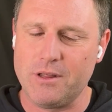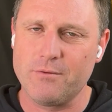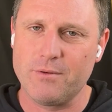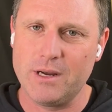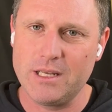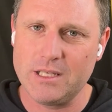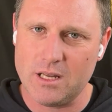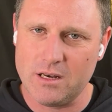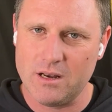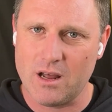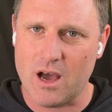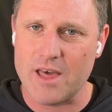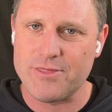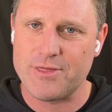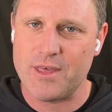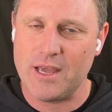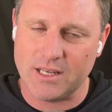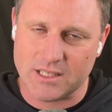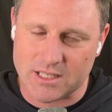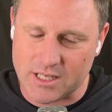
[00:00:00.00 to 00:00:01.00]
And the reason I
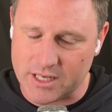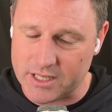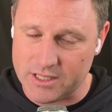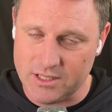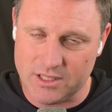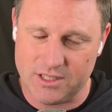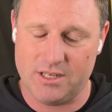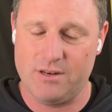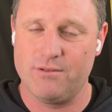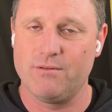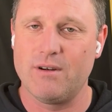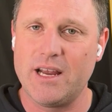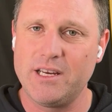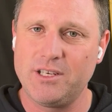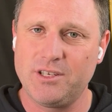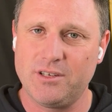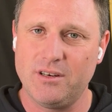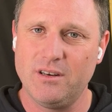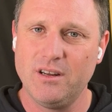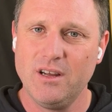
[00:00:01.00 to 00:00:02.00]
think it's a
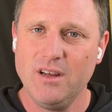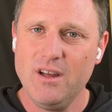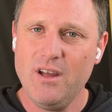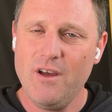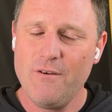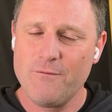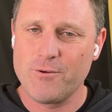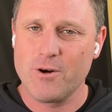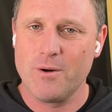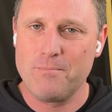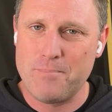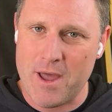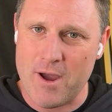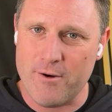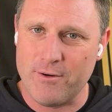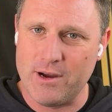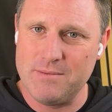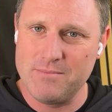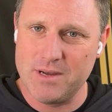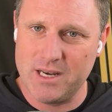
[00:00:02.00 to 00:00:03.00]
consideration for a
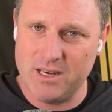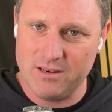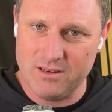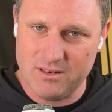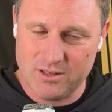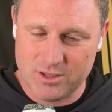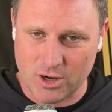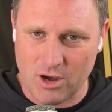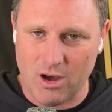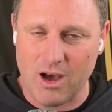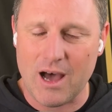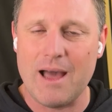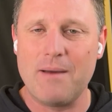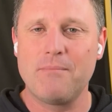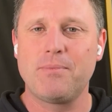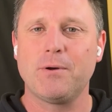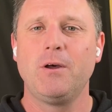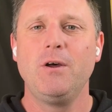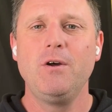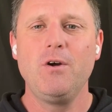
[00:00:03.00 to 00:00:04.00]
Perryman
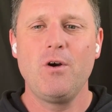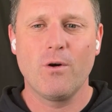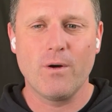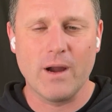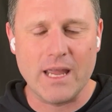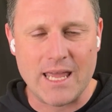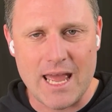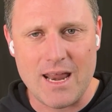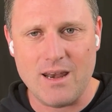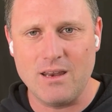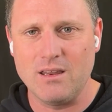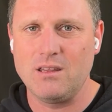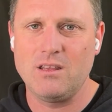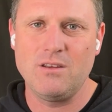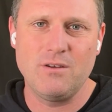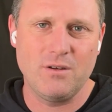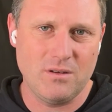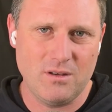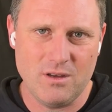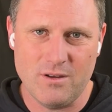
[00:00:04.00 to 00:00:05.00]
type, or again,
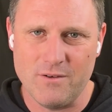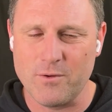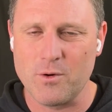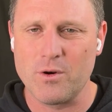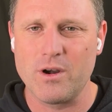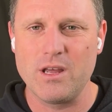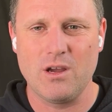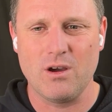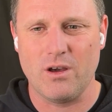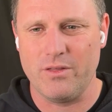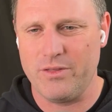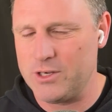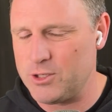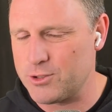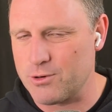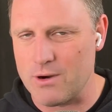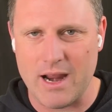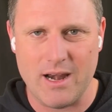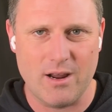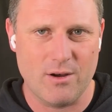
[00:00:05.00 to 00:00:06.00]
you've already got the
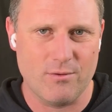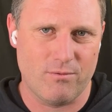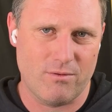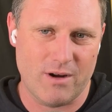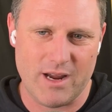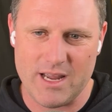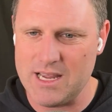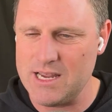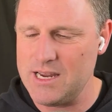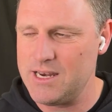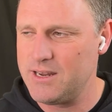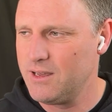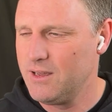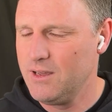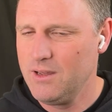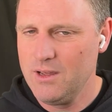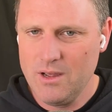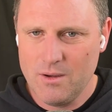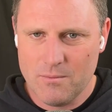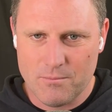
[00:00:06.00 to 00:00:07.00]
trainer Reed
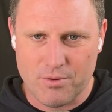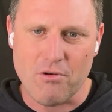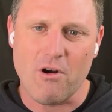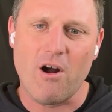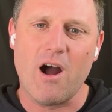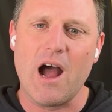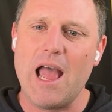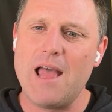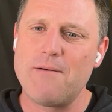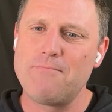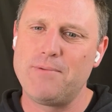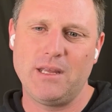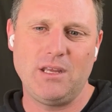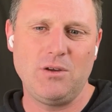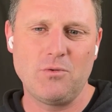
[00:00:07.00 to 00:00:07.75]
prior, but